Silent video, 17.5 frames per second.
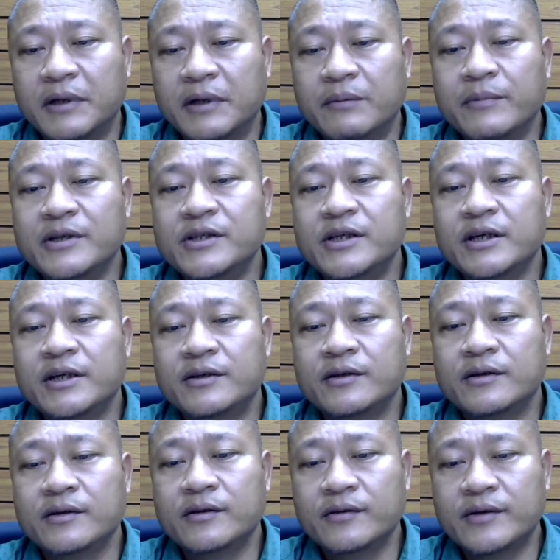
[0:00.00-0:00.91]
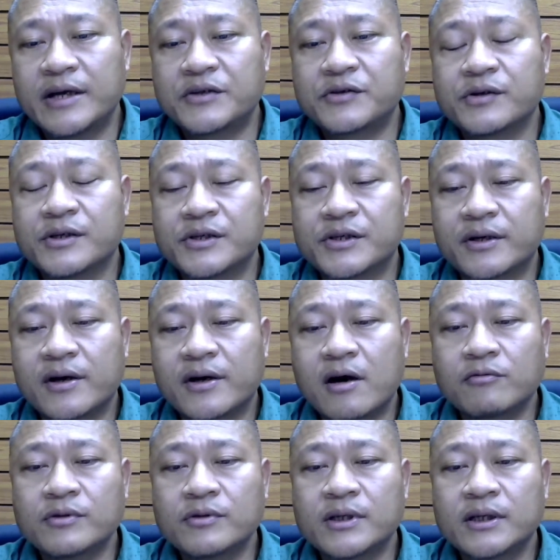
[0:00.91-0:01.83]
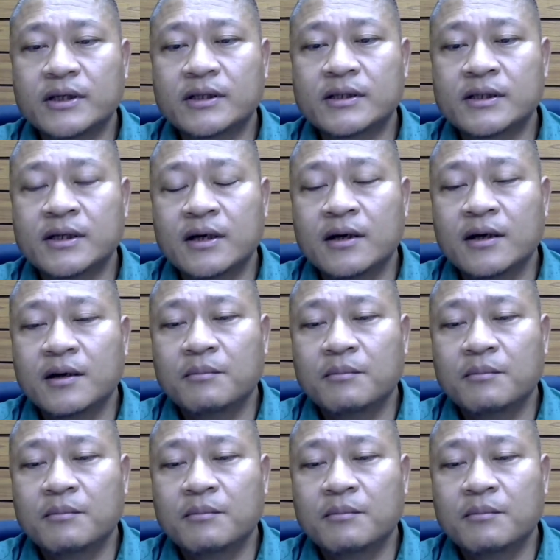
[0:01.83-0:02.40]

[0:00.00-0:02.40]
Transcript: immediate natural surroundings